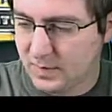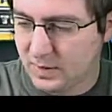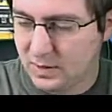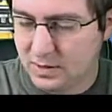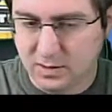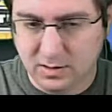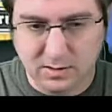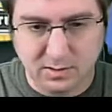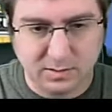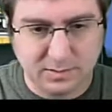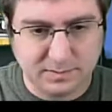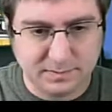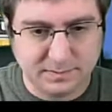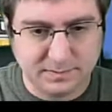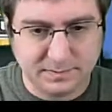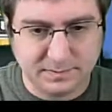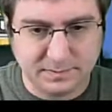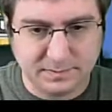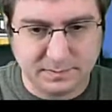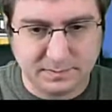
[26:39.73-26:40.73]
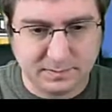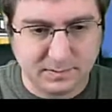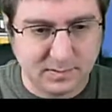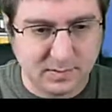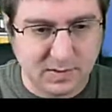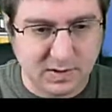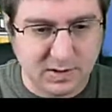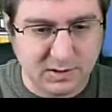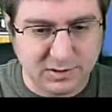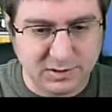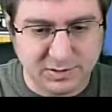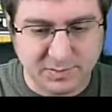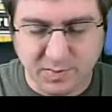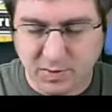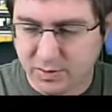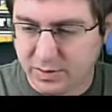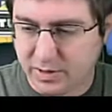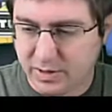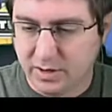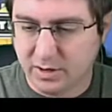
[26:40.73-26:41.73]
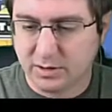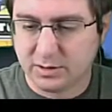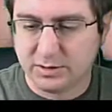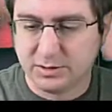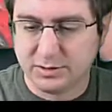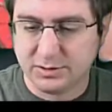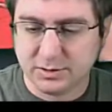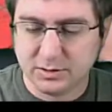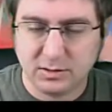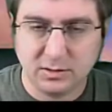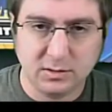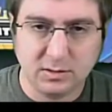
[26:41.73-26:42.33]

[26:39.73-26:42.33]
Uh-oh. This is both characters.